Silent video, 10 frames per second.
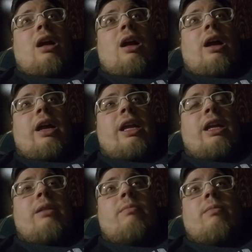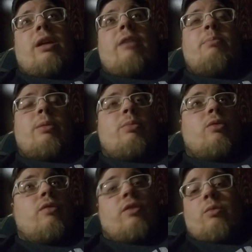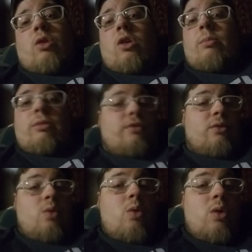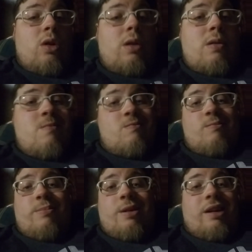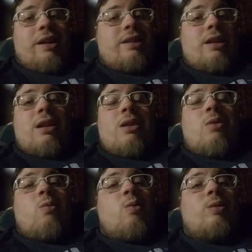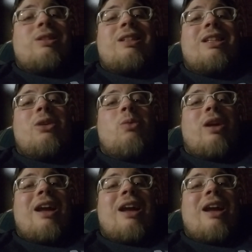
I have been proven wrong before, but we'll see what